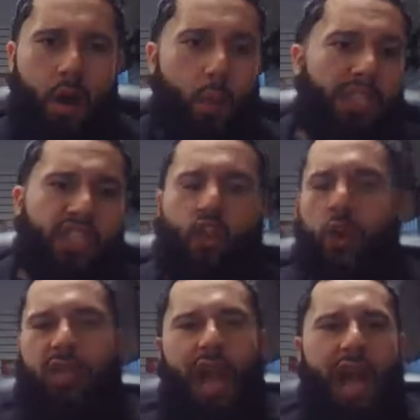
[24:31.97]
Oh, we just
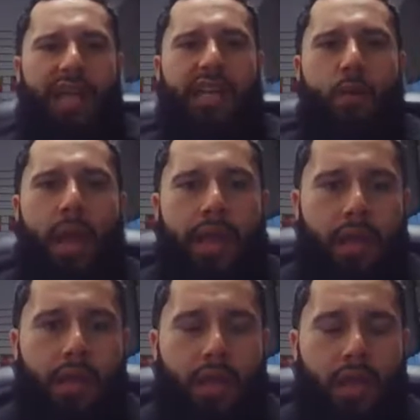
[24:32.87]
going to die anyway.
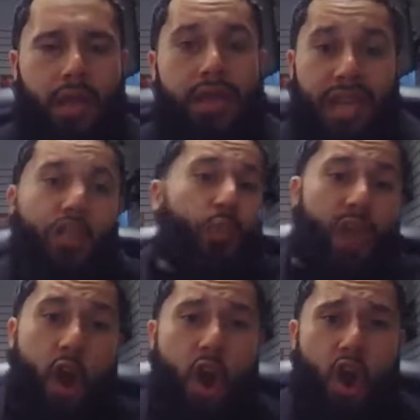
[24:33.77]
Yes,
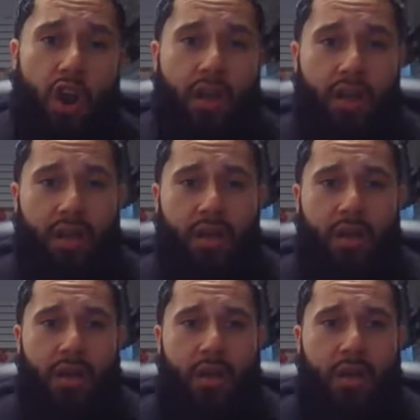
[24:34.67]
we are.
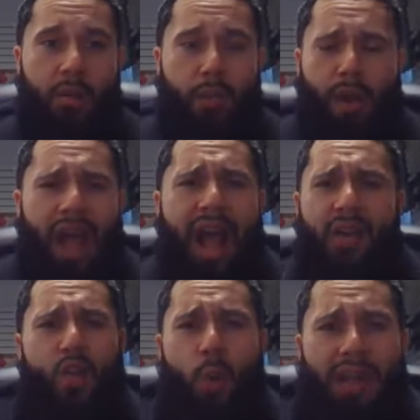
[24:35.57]
But
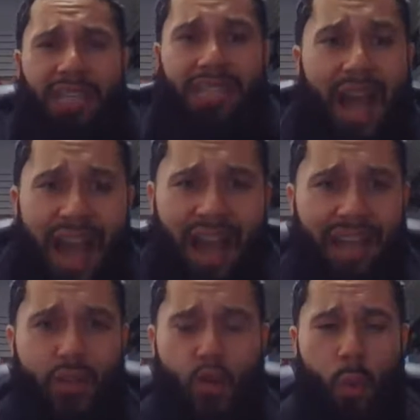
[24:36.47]
how do you want to
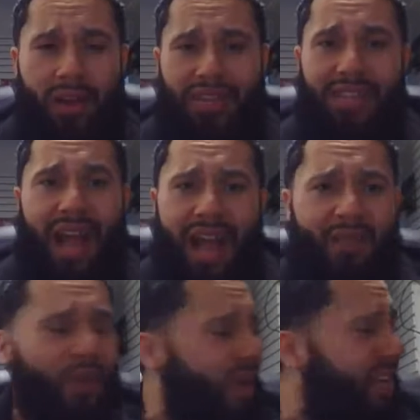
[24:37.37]
die? Do you want to
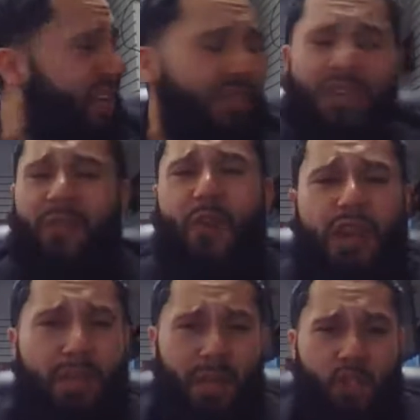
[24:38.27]
die fucking living a
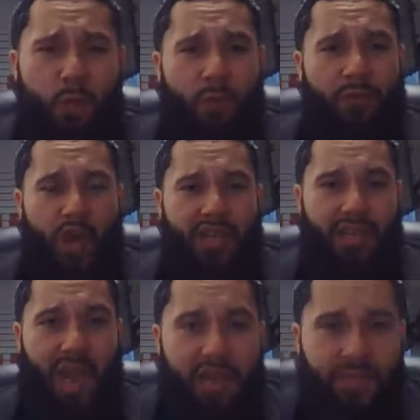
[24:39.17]
fucking miserable
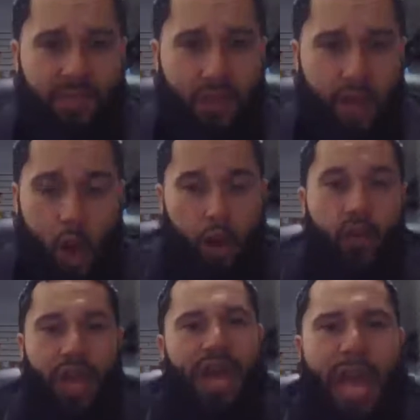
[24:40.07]
fucking life? Are
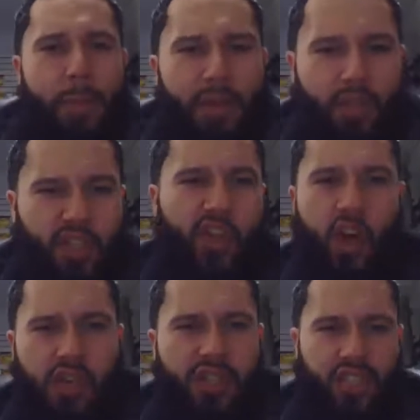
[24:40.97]
you not happy with your
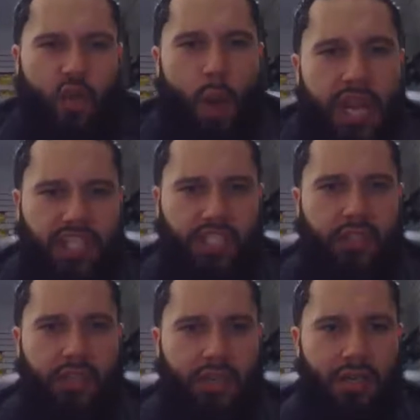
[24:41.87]
current situation?